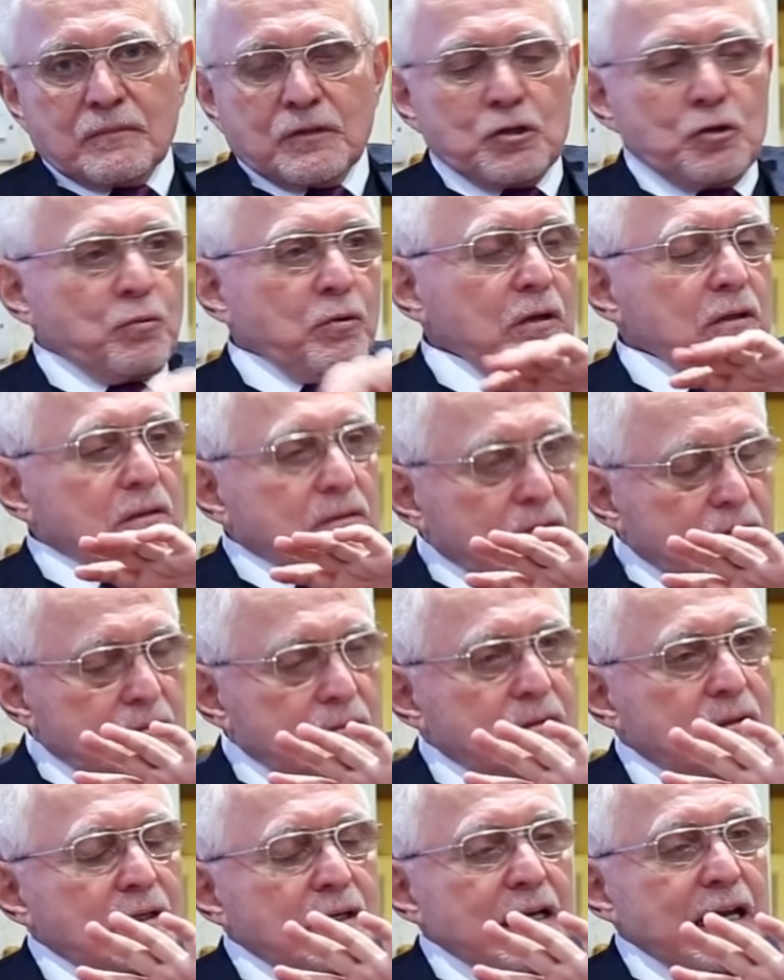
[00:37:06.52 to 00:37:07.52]
You will.
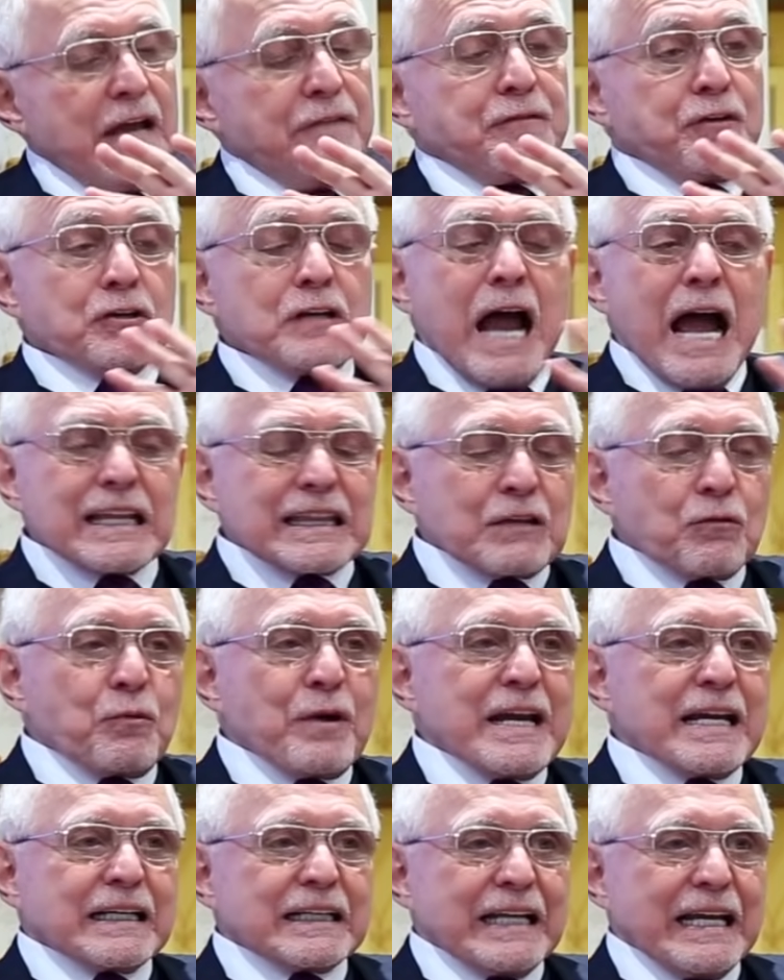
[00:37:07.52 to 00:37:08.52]
If you're not the
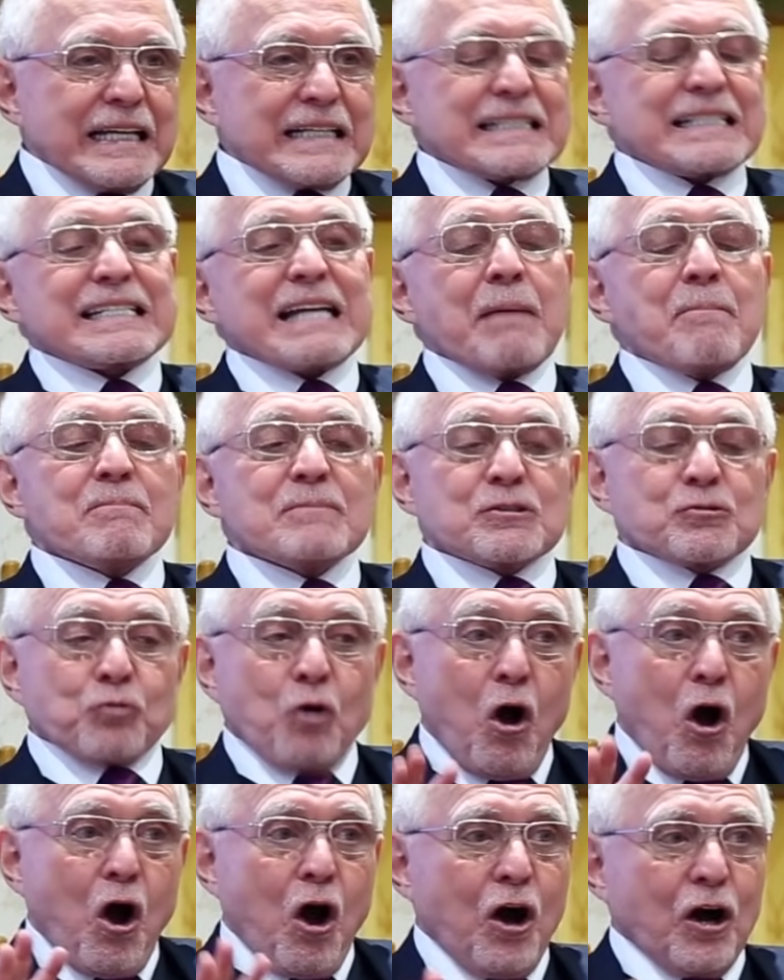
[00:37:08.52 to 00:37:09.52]
weak link, something's
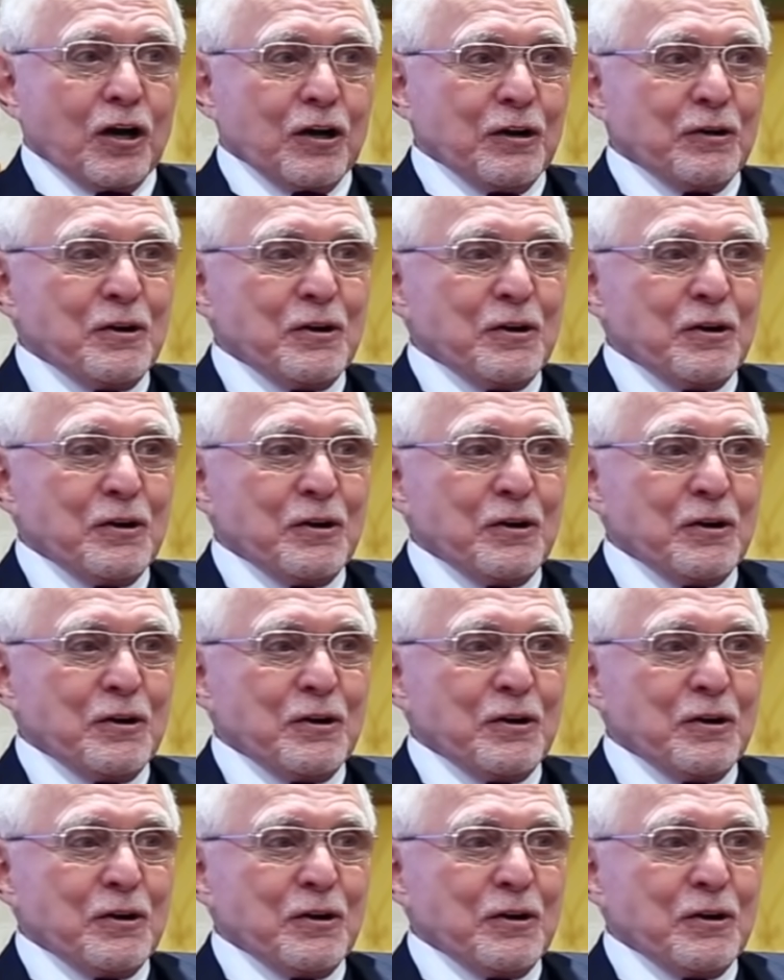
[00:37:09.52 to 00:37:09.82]
wrong